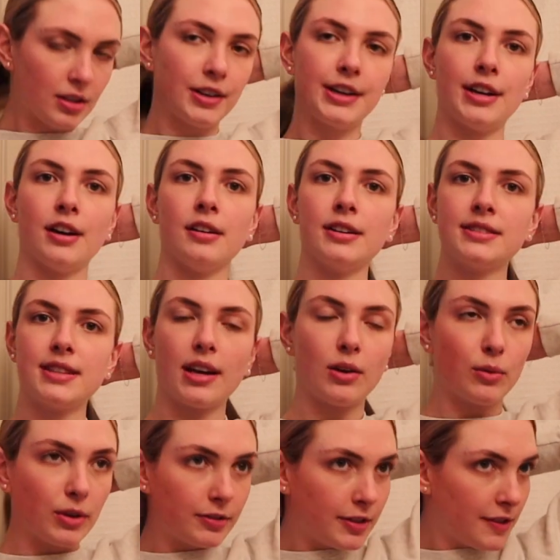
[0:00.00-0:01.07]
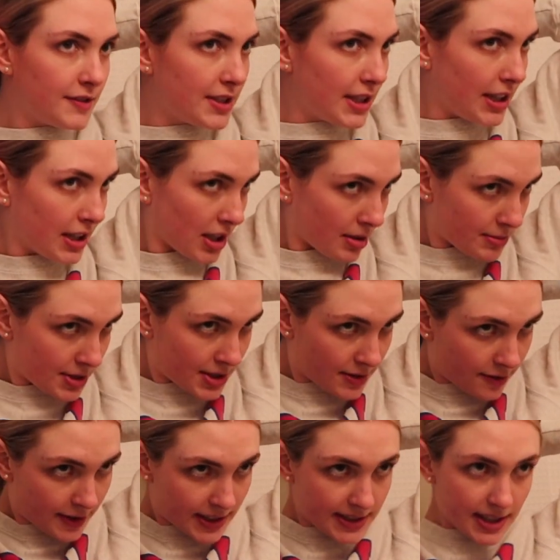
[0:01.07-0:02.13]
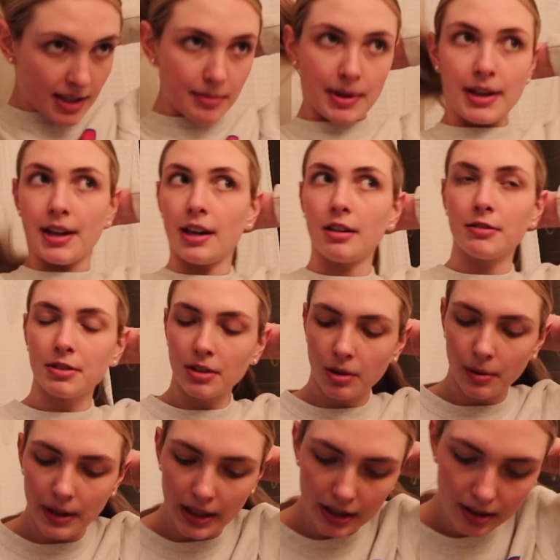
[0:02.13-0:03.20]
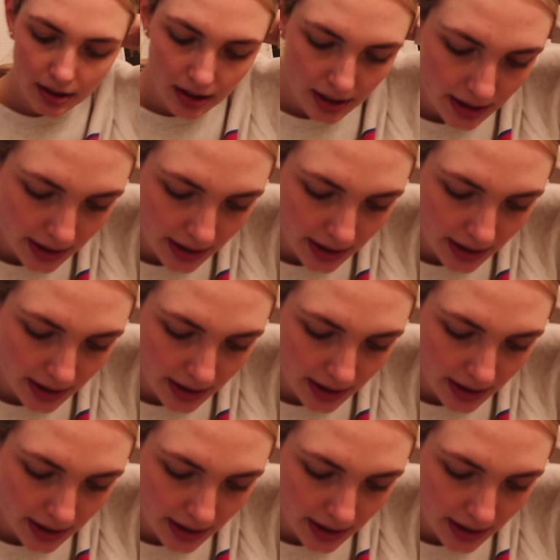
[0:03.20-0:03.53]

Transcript: All right, y'all, it's like 1.15. I'm just fixing my hair real quick. I